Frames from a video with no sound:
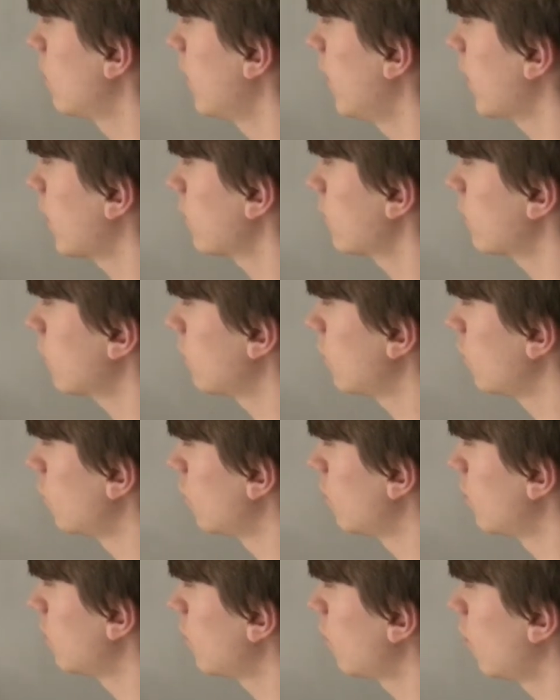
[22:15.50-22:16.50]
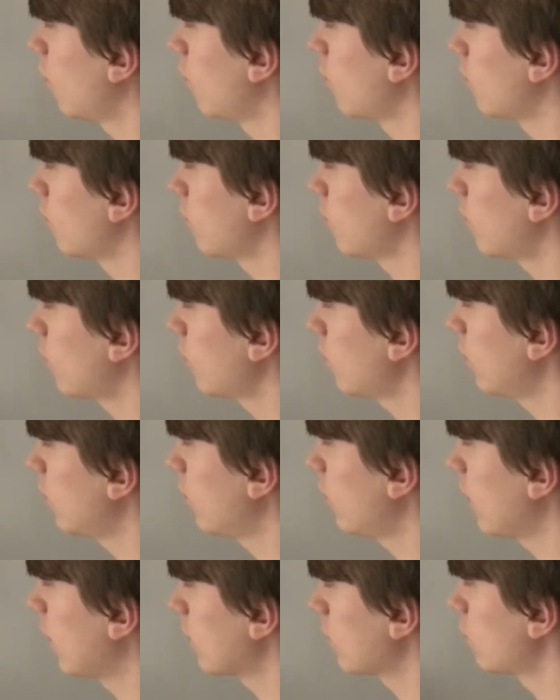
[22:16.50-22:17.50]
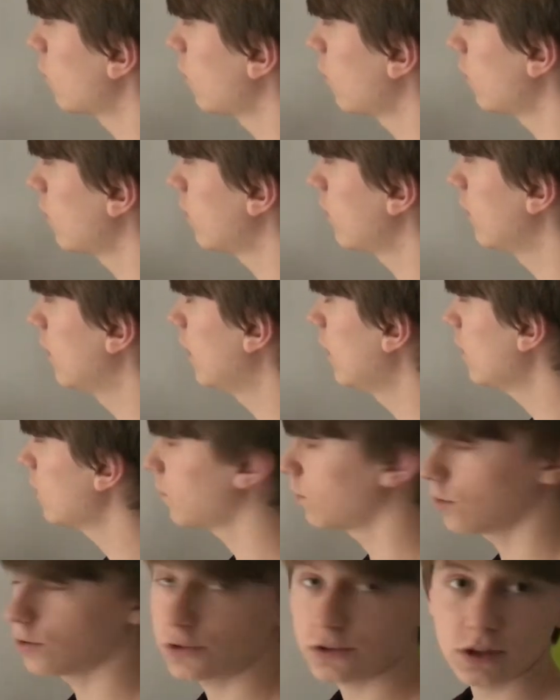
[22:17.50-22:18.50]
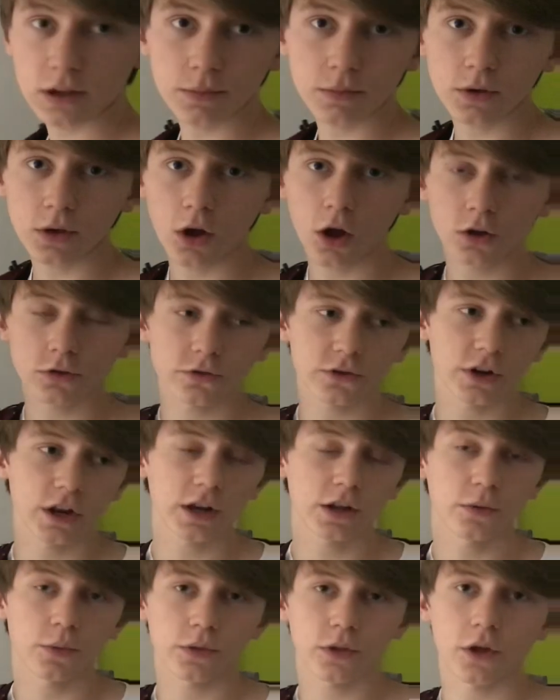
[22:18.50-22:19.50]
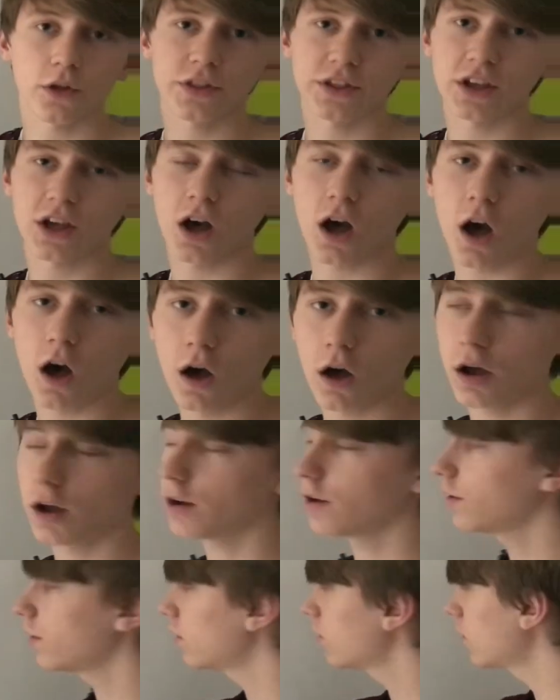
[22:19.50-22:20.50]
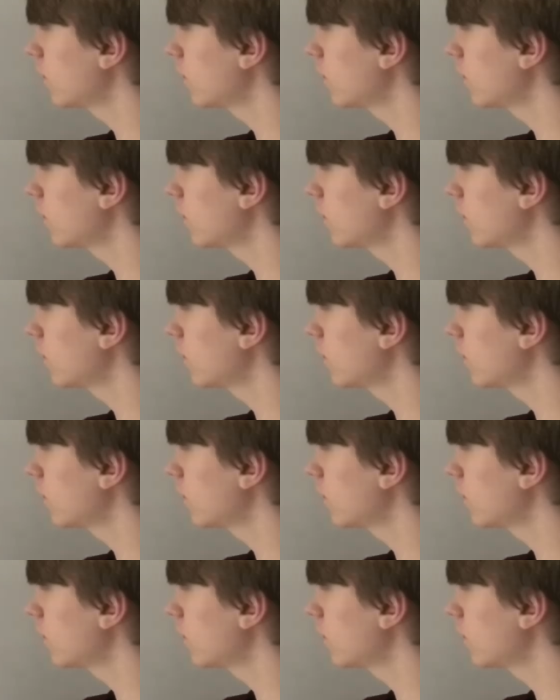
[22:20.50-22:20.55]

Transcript: x cubed over 3 factorial. And we just keep alternating with all the odd